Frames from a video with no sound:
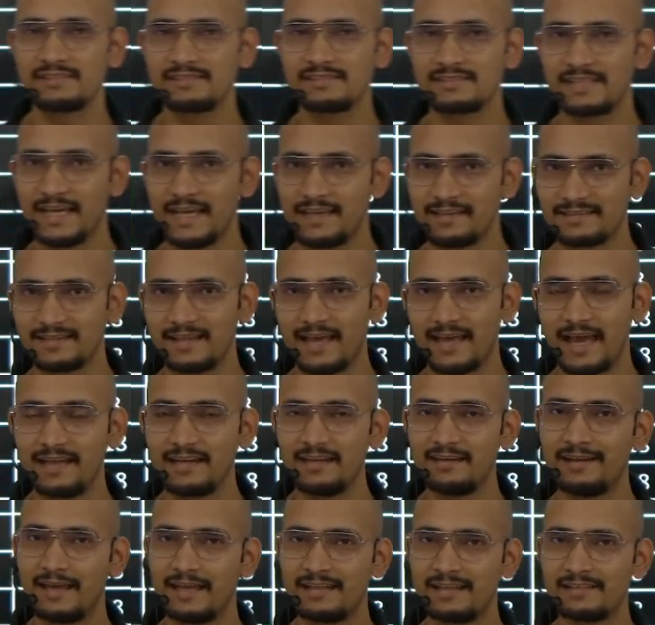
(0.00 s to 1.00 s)
S. And in
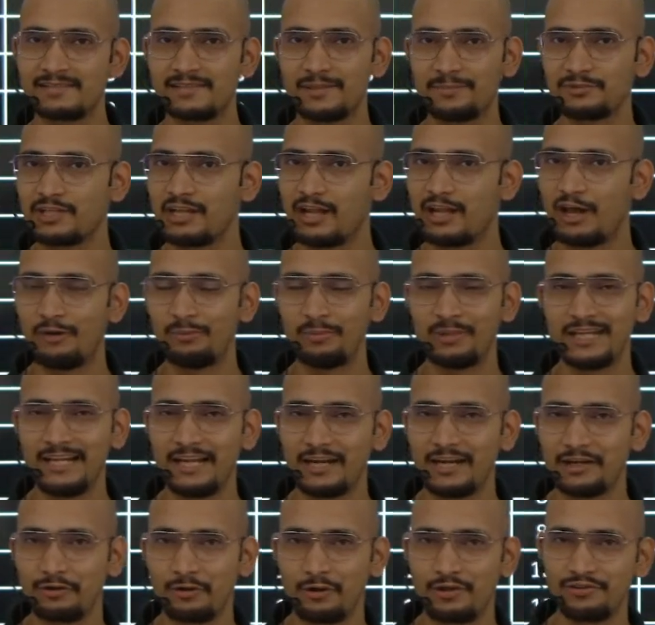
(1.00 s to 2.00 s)
S subshell, how many
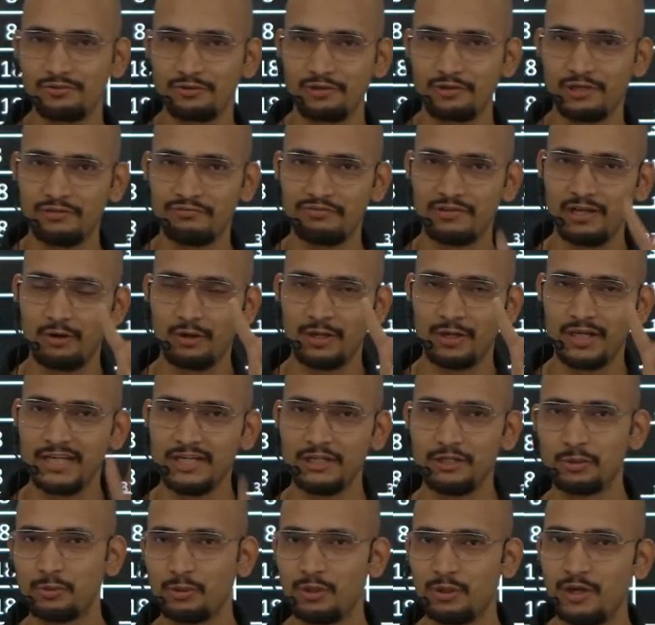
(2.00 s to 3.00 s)
electrons you can fill? Only
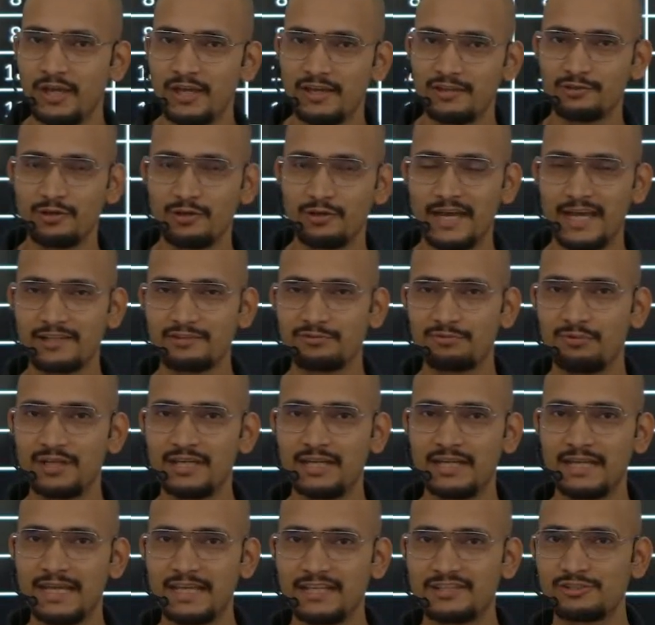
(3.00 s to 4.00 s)
2. So S1,
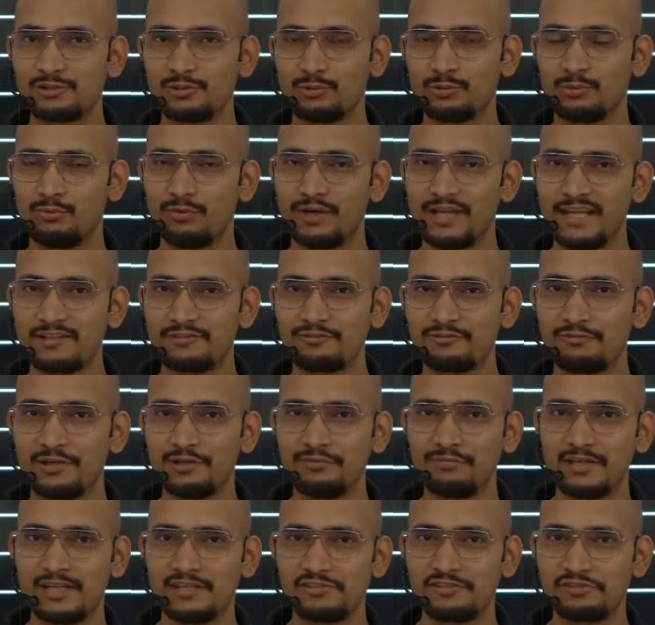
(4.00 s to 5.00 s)
S2, 1s1,
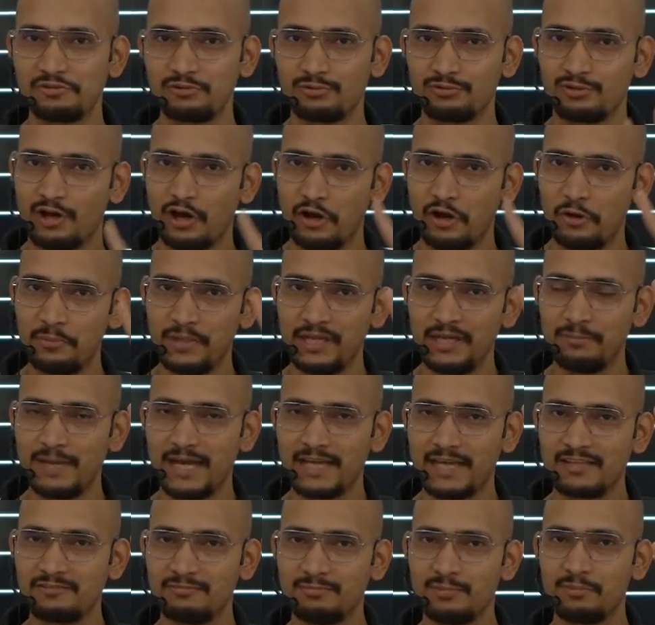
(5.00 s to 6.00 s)
1s2. So how many
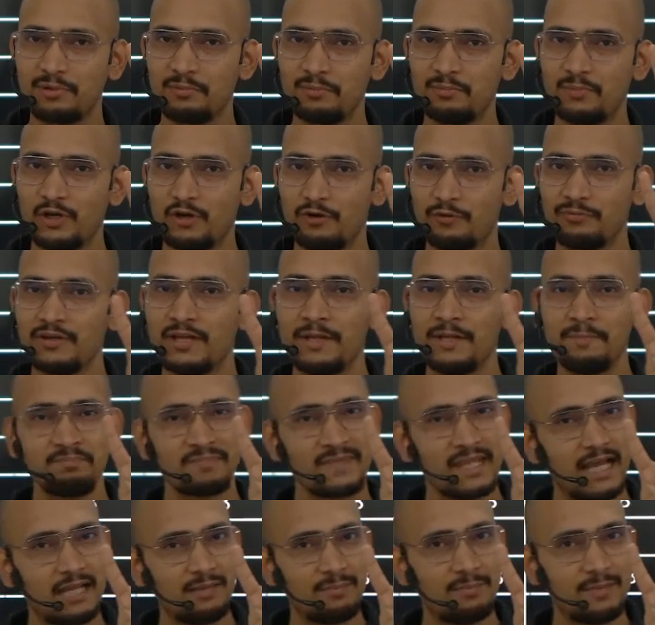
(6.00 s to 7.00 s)
maximum number of
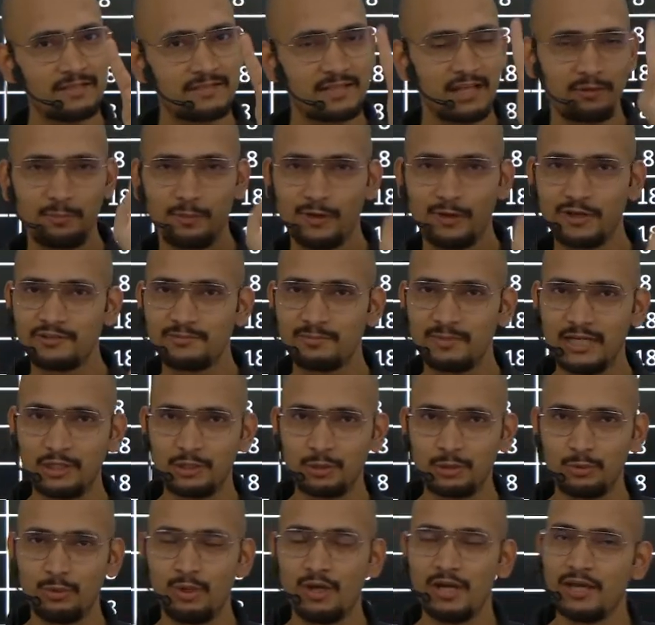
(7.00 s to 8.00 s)
elements are possible? 2.
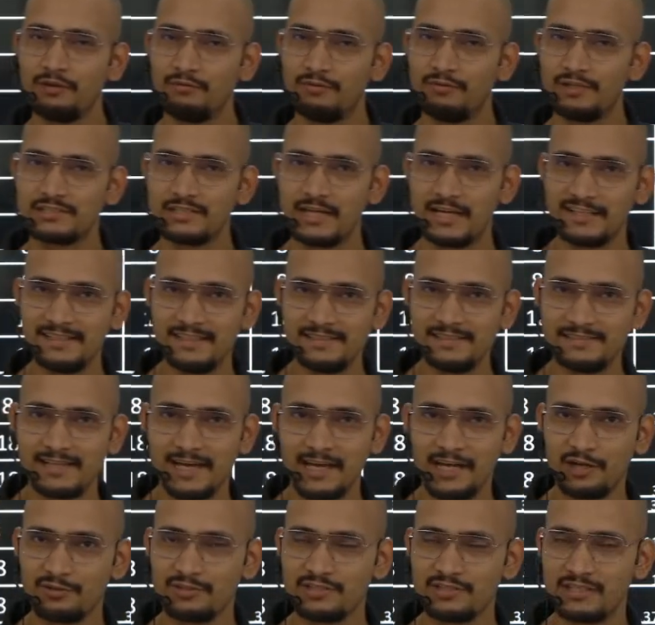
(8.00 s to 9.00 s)
Which are these?
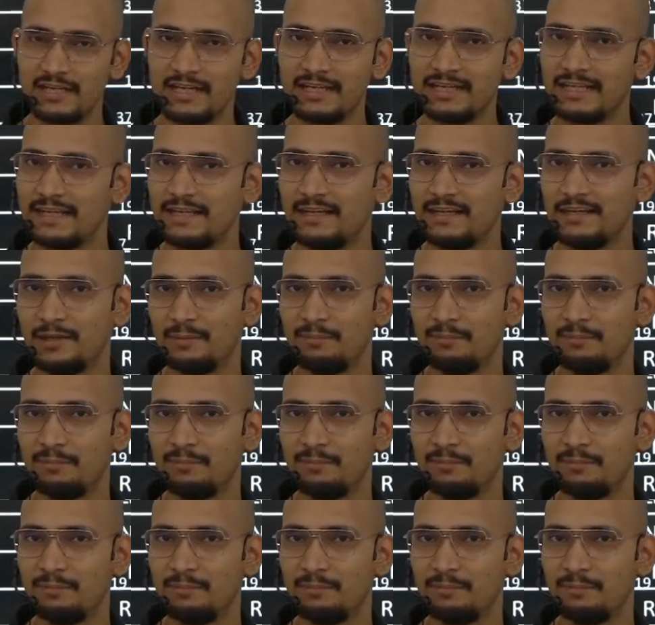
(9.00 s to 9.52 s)
Hydrogen and helium.